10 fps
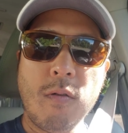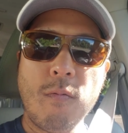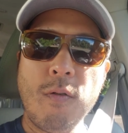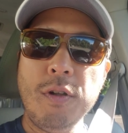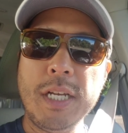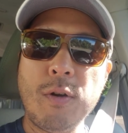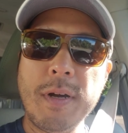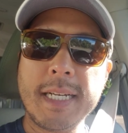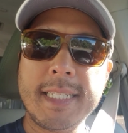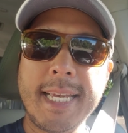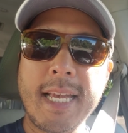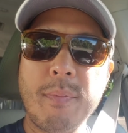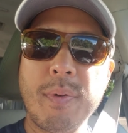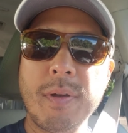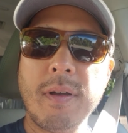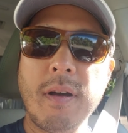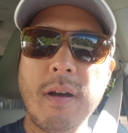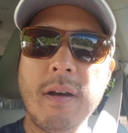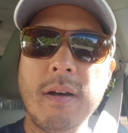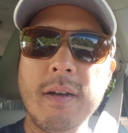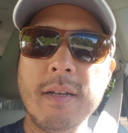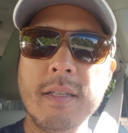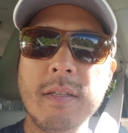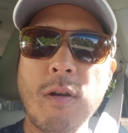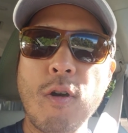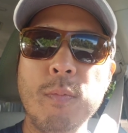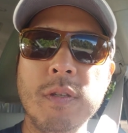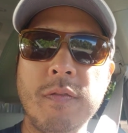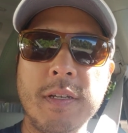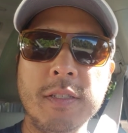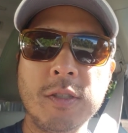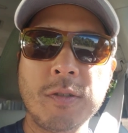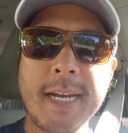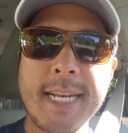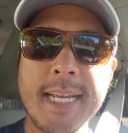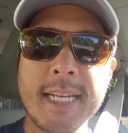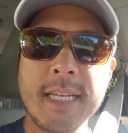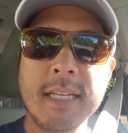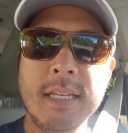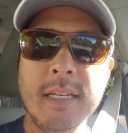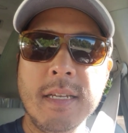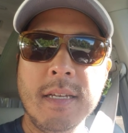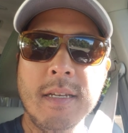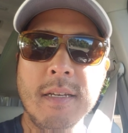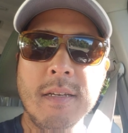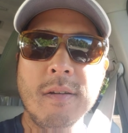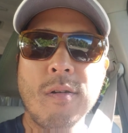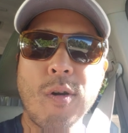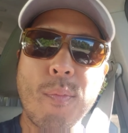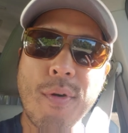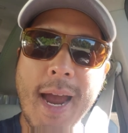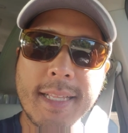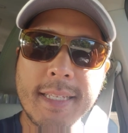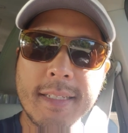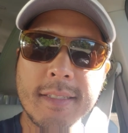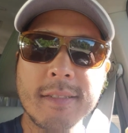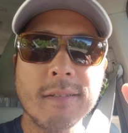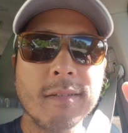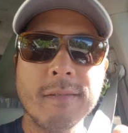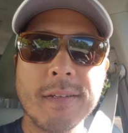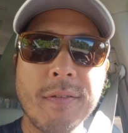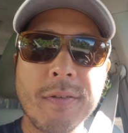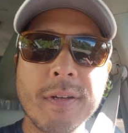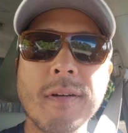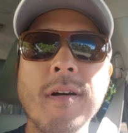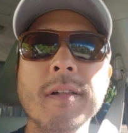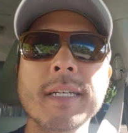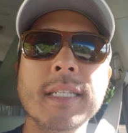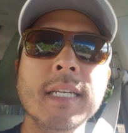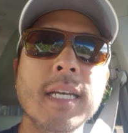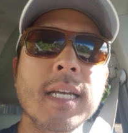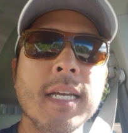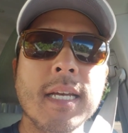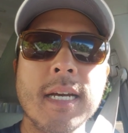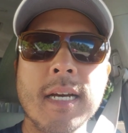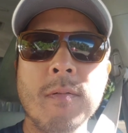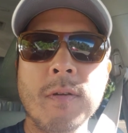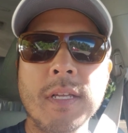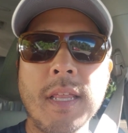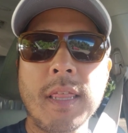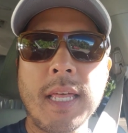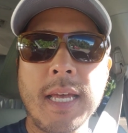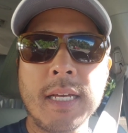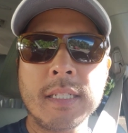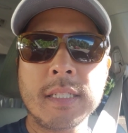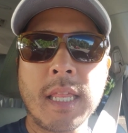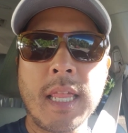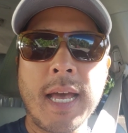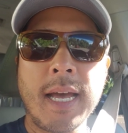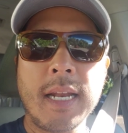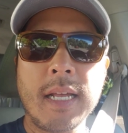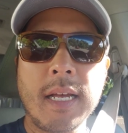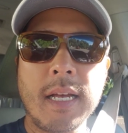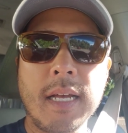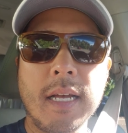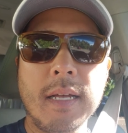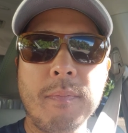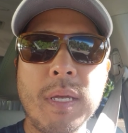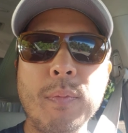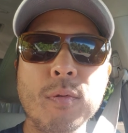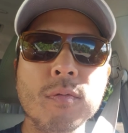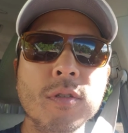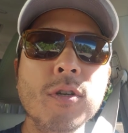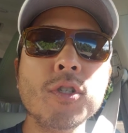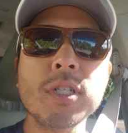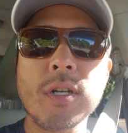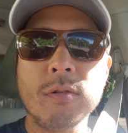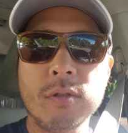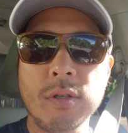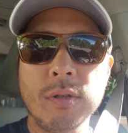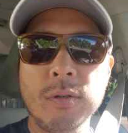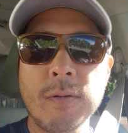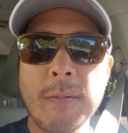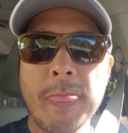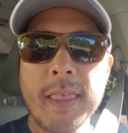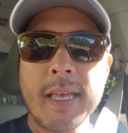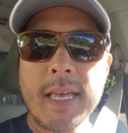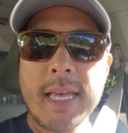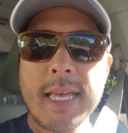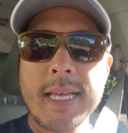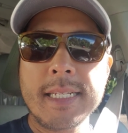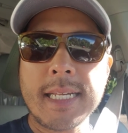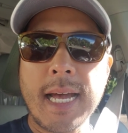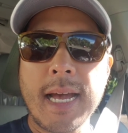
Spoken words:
Really quick tip on home defense training or practice, or whatever you want to call it. One of the things that people usually don't do is